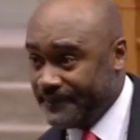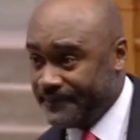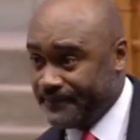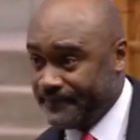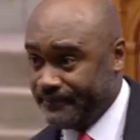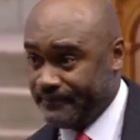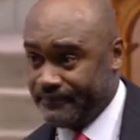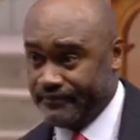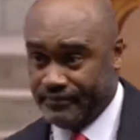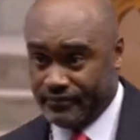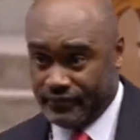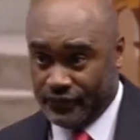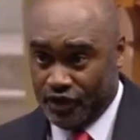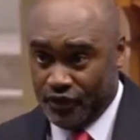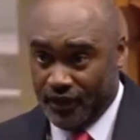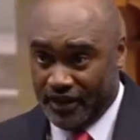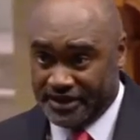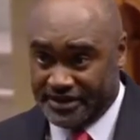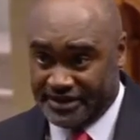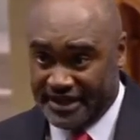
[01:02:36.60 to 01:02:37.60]
You understand?
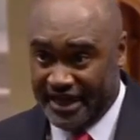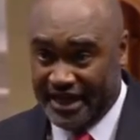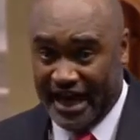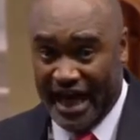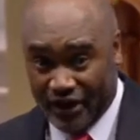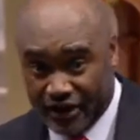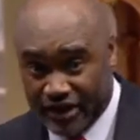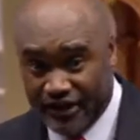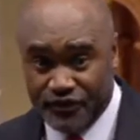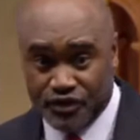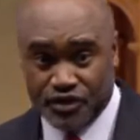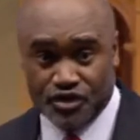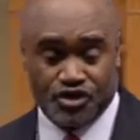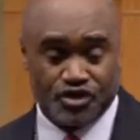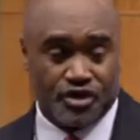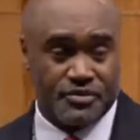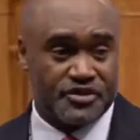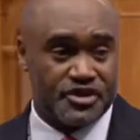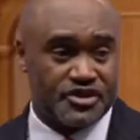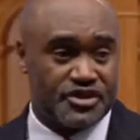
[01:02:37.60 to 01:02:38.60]
I'll give you the scriptures in a
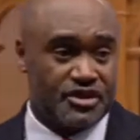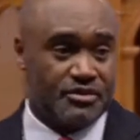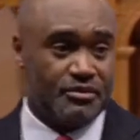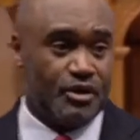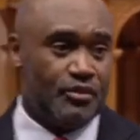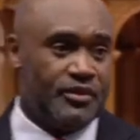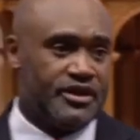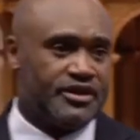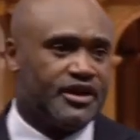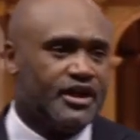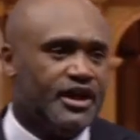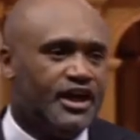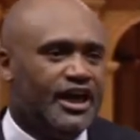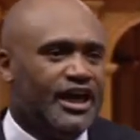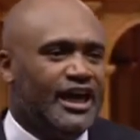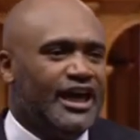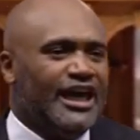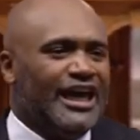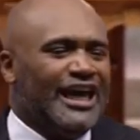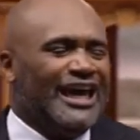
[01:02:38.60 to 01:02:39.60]
moment. In
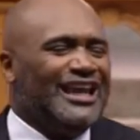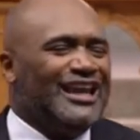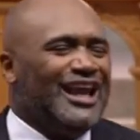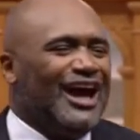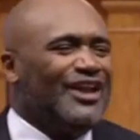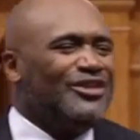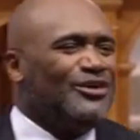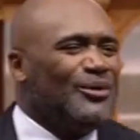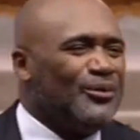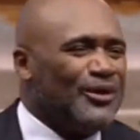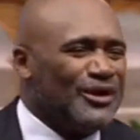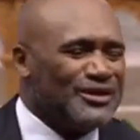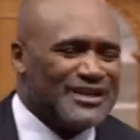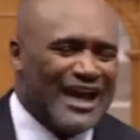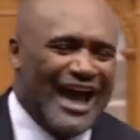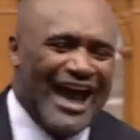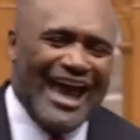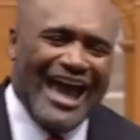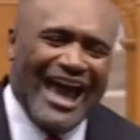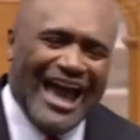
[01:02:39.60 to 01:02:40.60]
other words, I
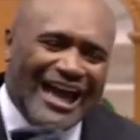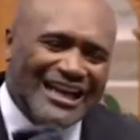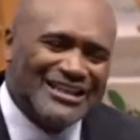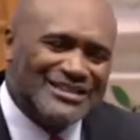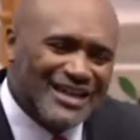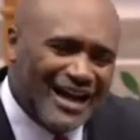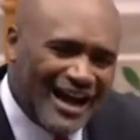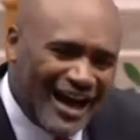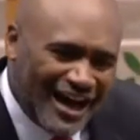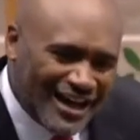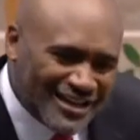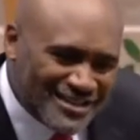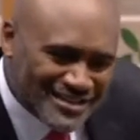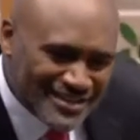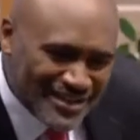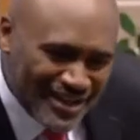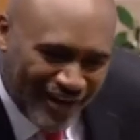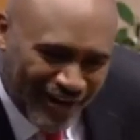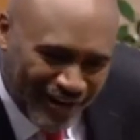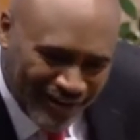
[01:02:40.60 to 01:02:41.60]
had to ask God,
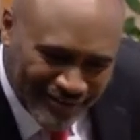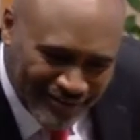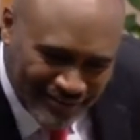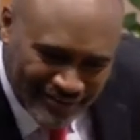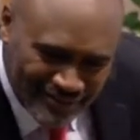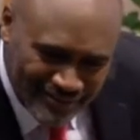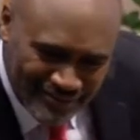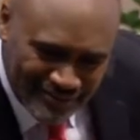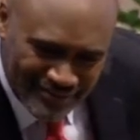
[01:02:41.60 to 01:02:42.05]
Auntie